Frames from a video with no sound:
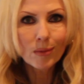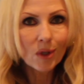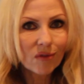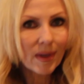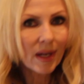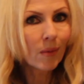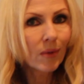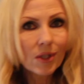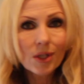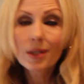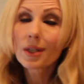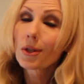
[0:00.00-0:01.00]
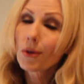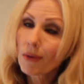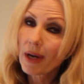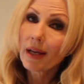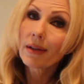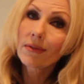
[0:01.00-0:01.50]
movement, which is a
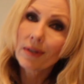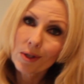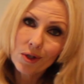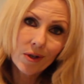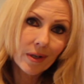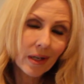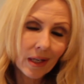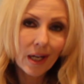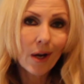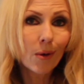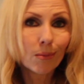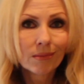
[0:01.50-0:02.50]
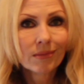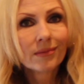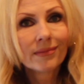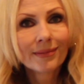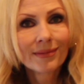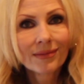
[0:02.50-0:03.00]
great feature in any
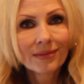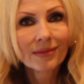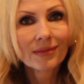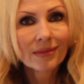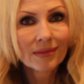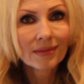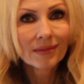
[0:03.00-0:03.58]
home.